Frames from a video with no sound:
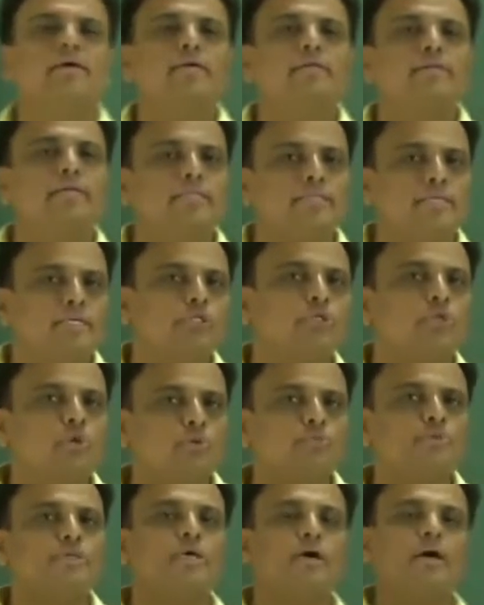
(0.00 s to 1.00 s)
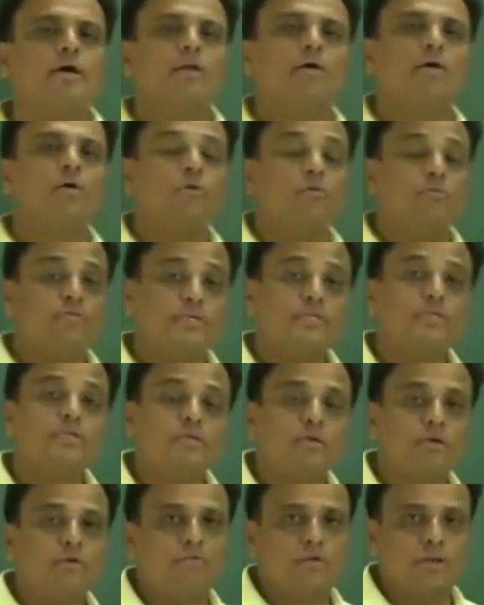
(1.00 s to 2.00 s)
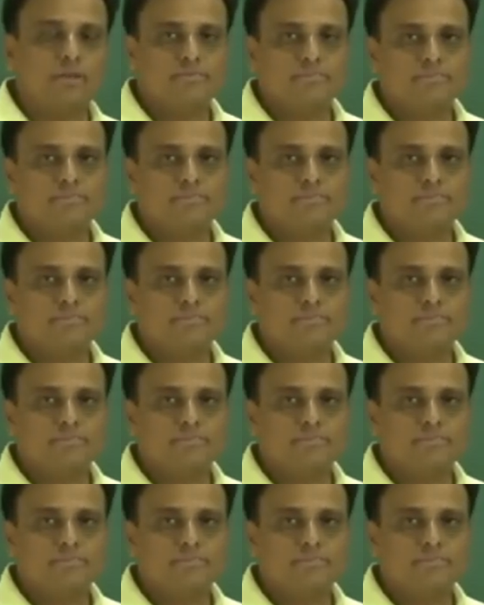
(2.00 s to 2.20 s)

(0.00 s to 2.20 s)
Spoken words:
then their slopes are always equal.